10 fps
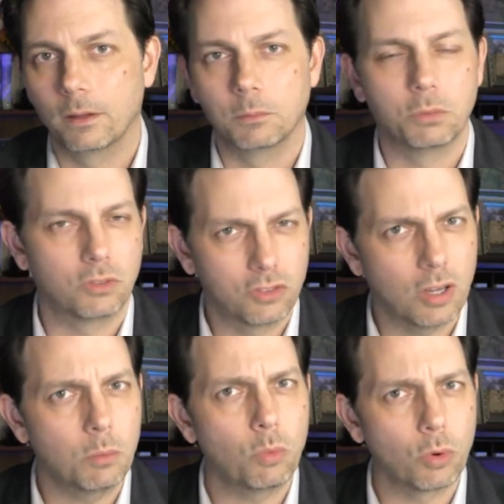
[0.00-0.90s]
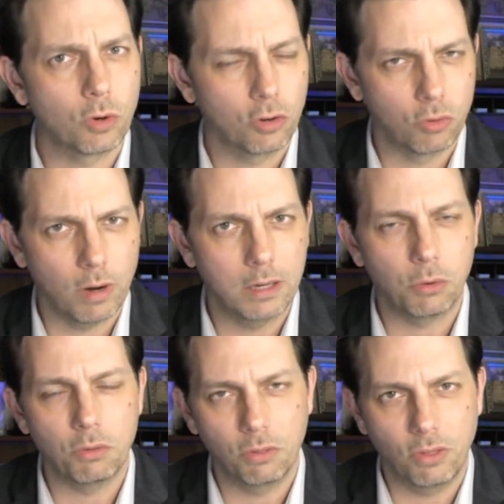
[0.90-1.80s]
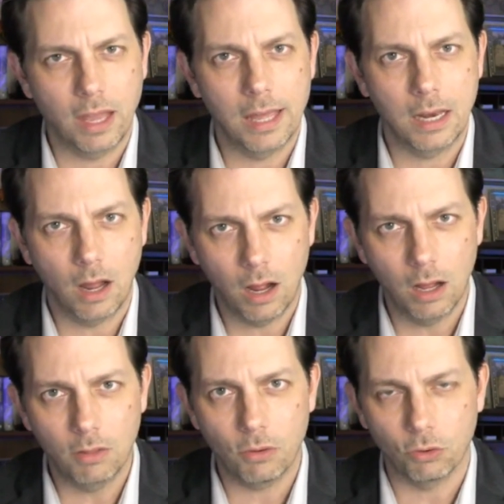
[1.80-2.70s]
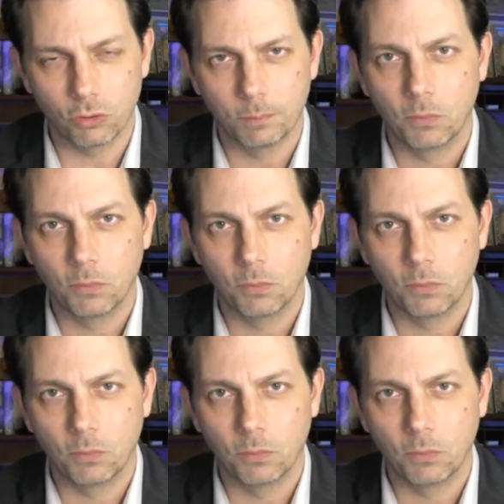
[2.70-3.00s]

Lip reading: but some were greater than others.